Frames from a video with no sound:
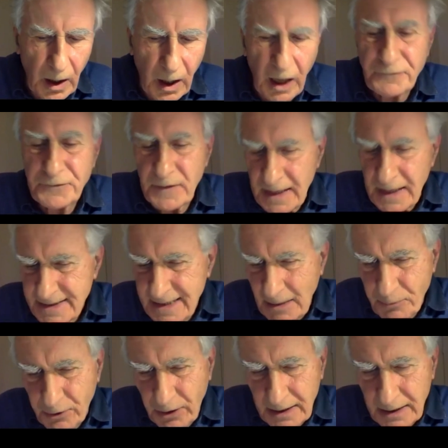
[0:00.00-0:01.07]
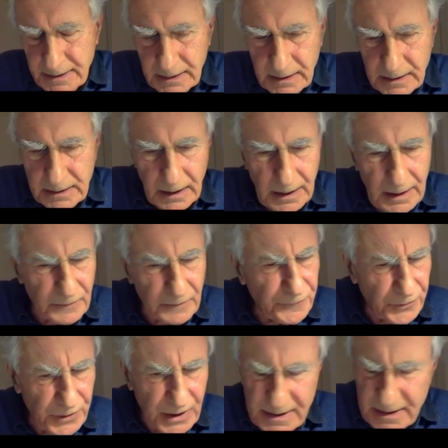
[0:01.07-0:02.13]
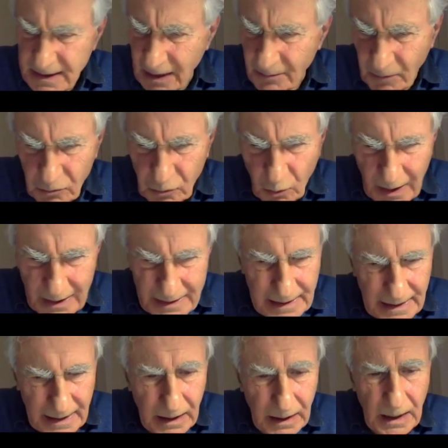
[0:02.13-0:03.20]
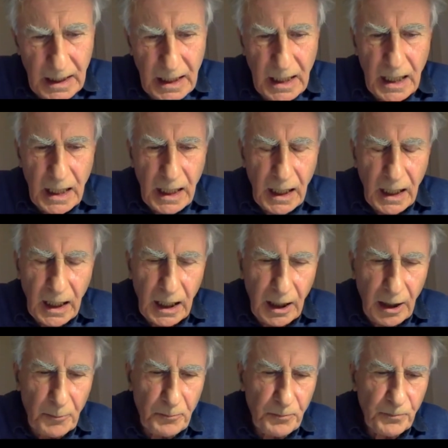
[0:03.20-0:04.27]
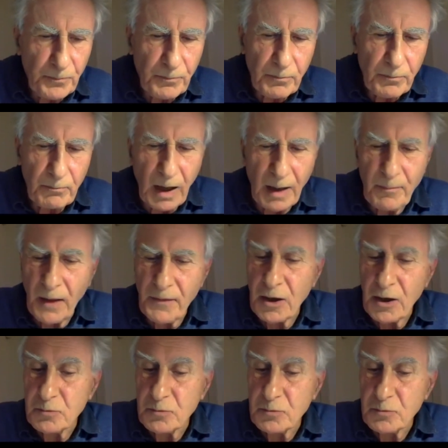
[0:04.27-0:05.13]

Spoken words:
after they separated, and for reasons I'm not quite clear, my mother